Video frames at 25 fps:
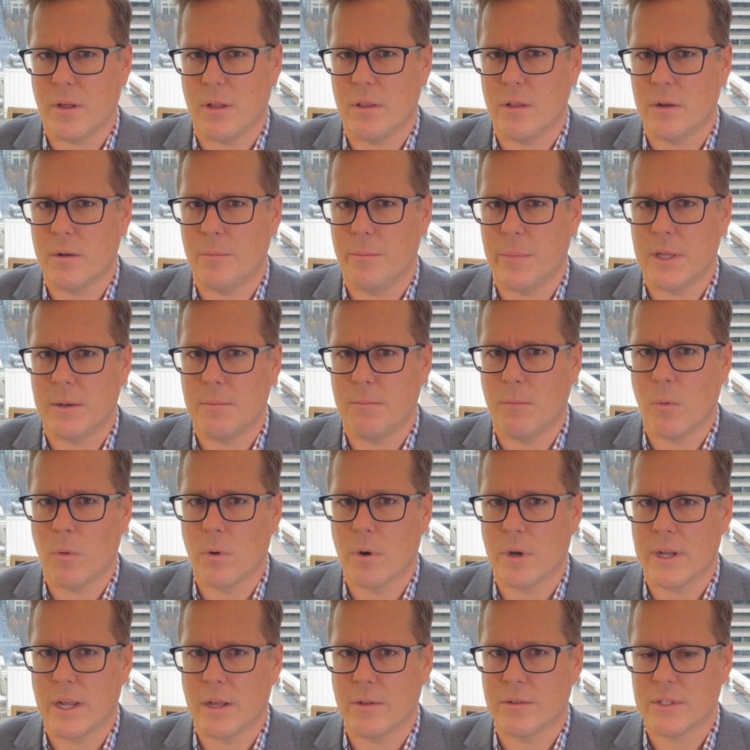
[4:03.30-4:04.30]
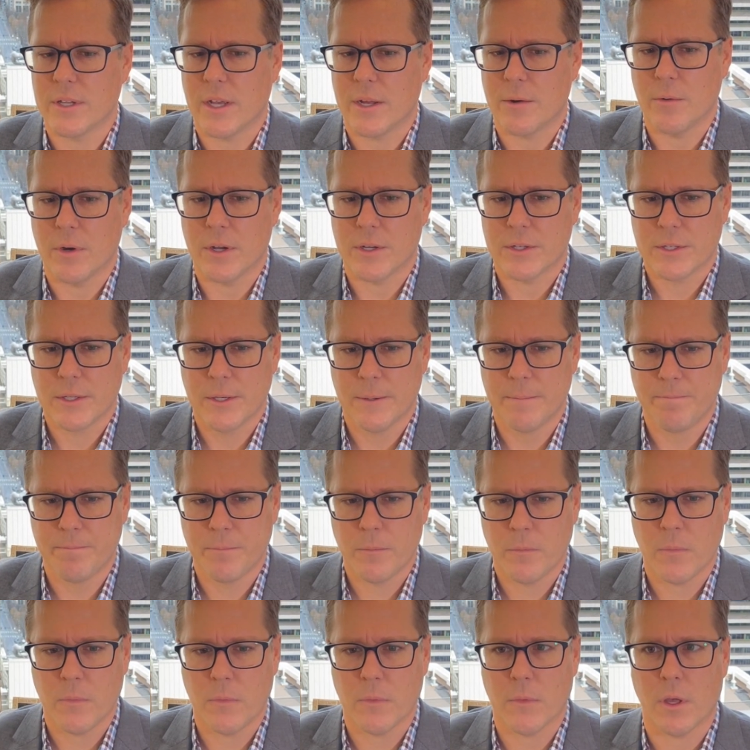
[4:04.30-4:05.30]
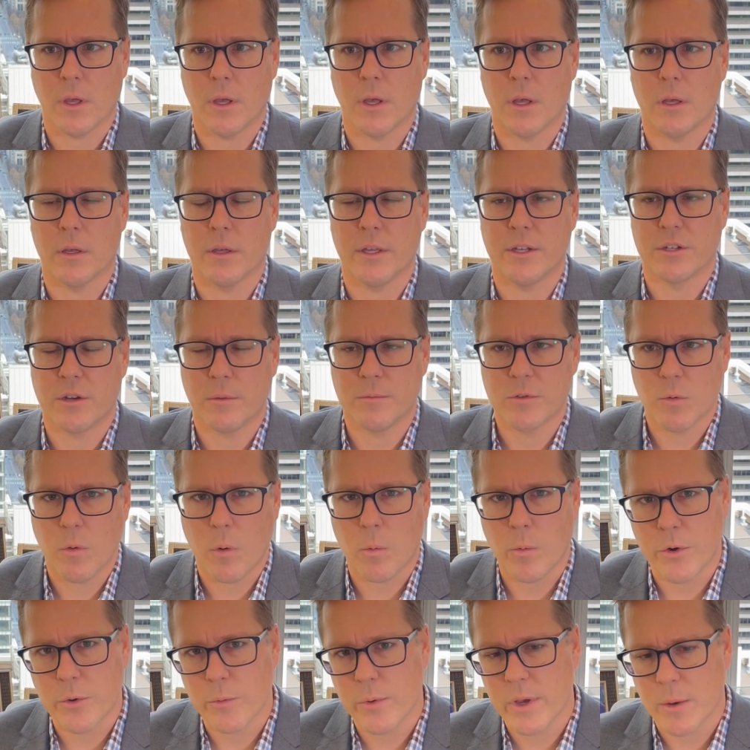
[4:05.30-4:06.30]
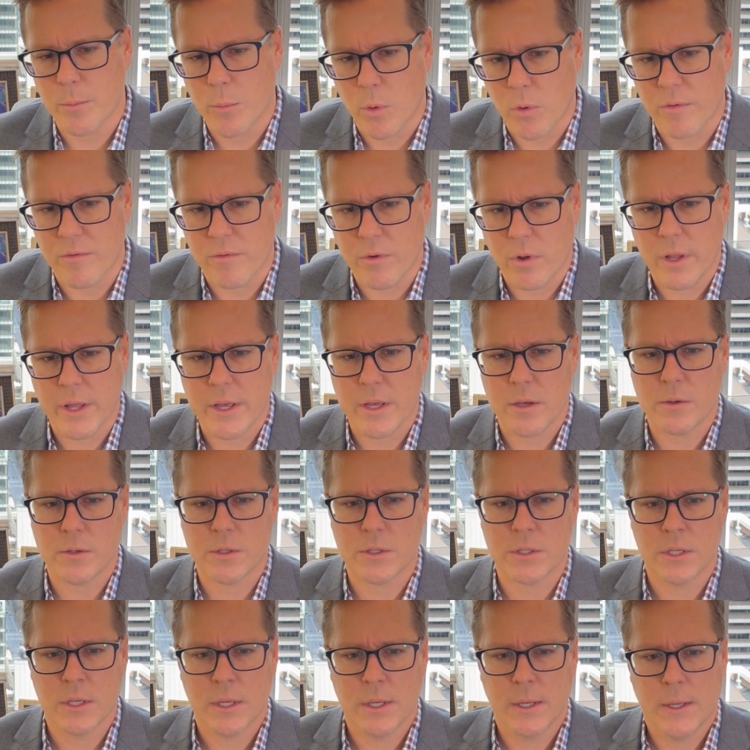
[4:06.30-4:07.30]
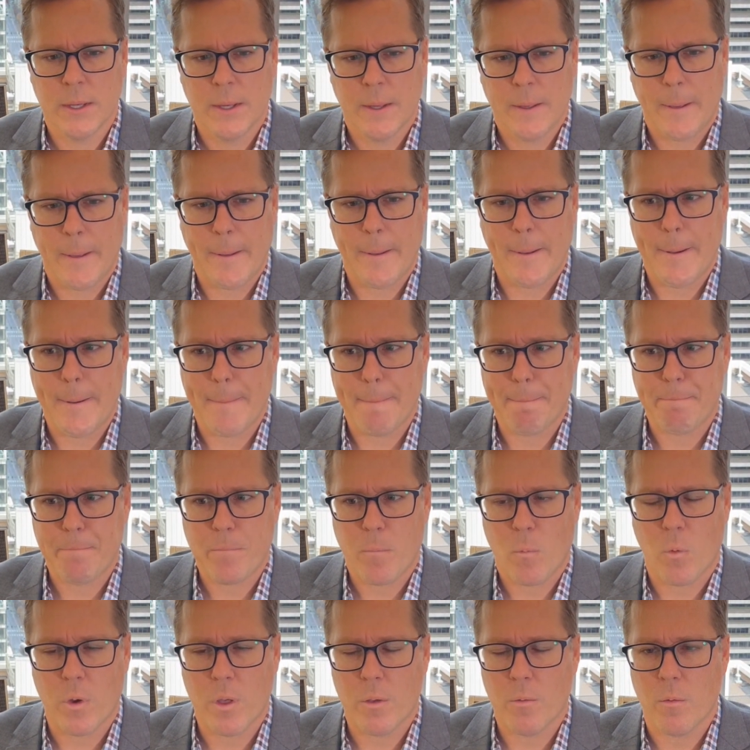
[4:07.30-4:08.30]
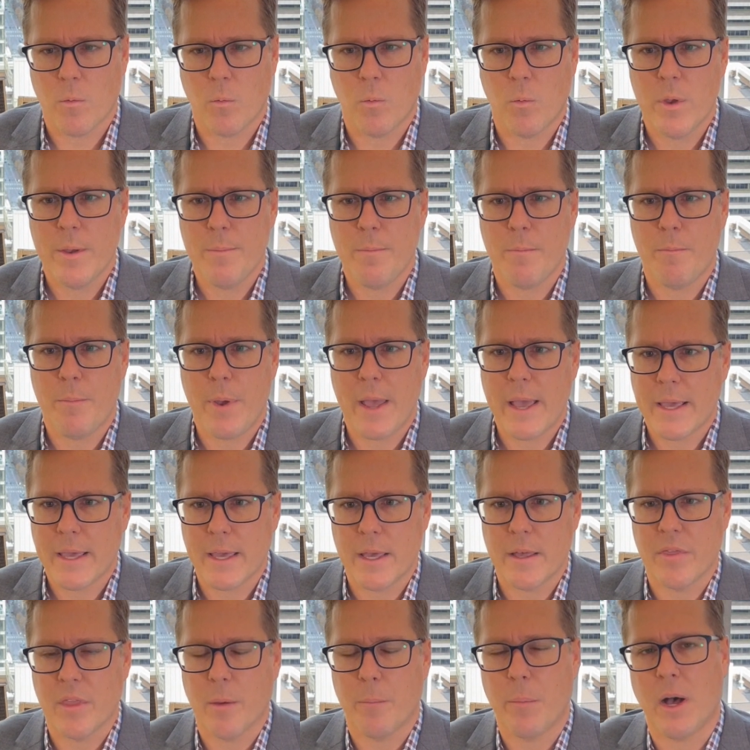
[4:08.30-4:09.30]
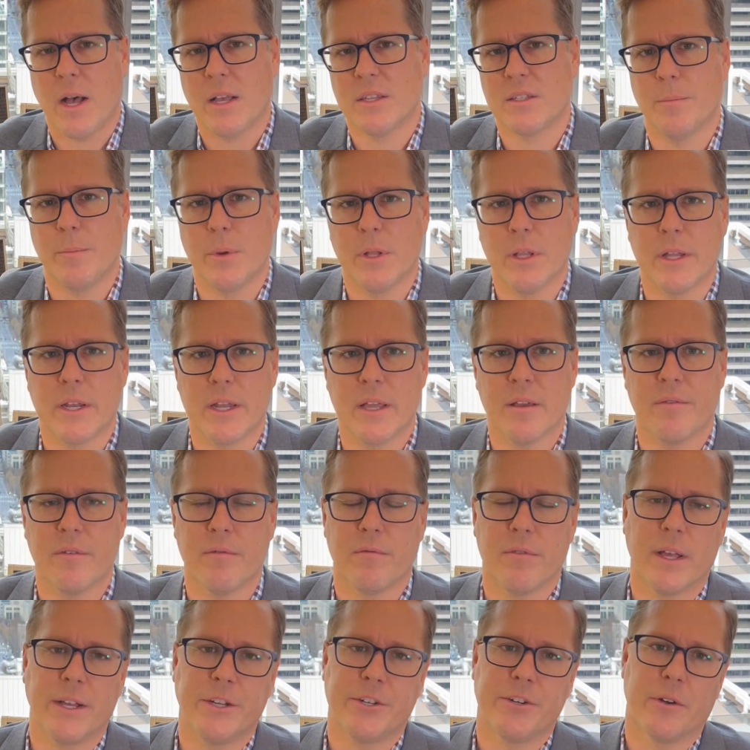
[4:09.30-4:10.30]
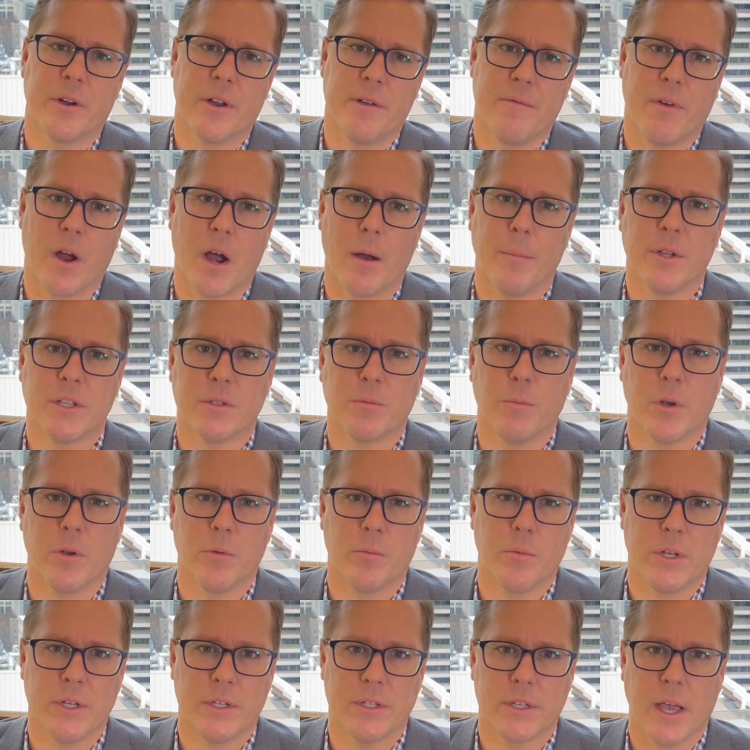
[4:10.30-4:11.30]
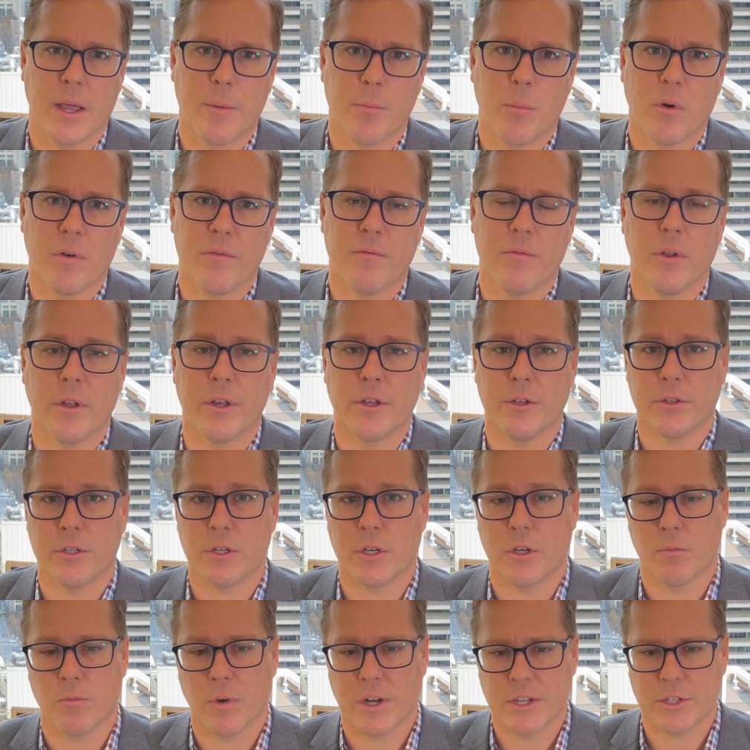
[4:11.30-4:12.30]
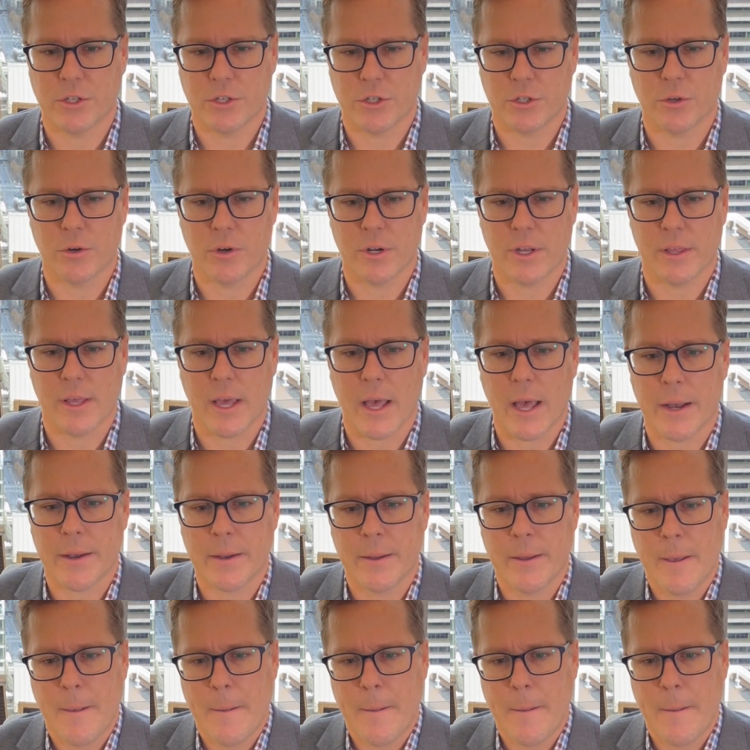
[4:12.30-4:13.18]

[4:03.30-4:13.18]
a little bit more downside risk uh, in terms of what we're doing in portfolios, um, we, we, bake in the possibility of inflationary environments when we design portfolios. You can rest assured of that.